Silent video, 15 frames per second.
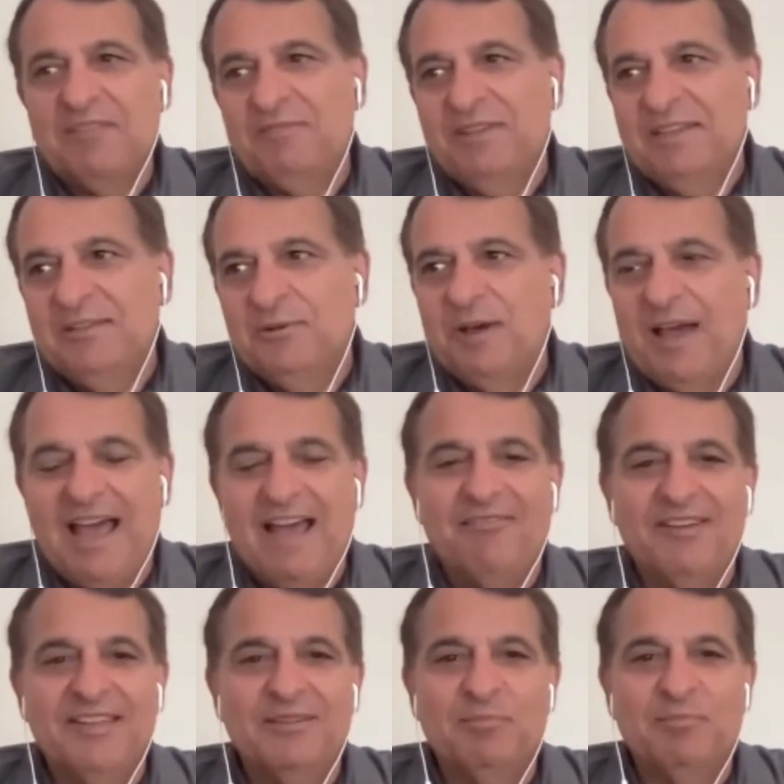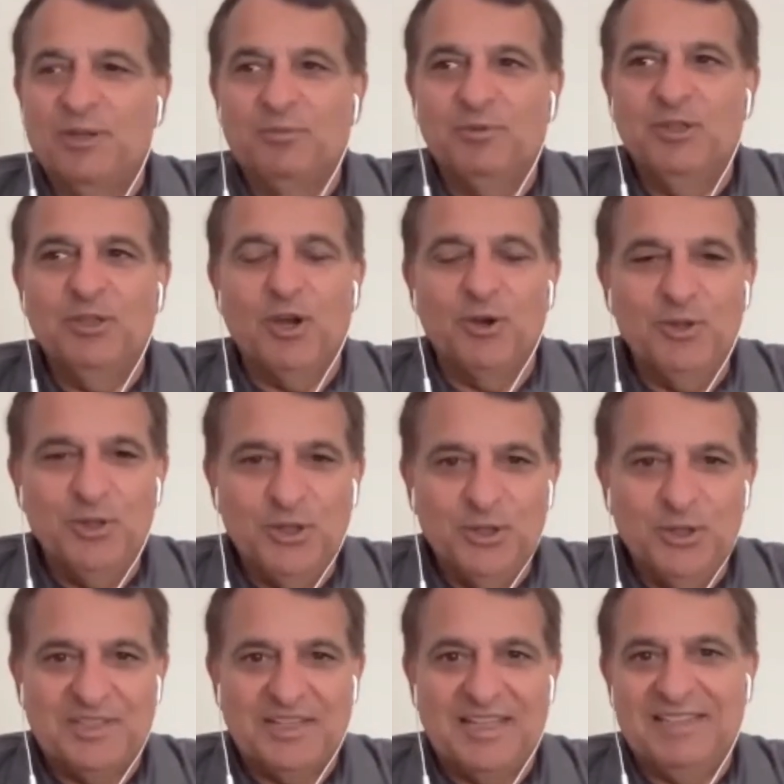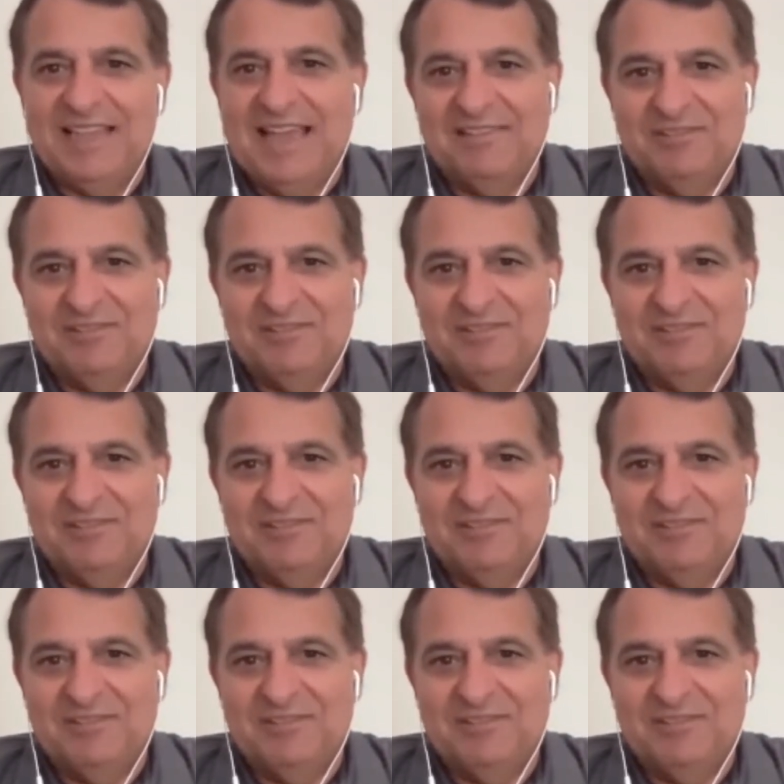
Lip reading: We do have it, but we don't use it. As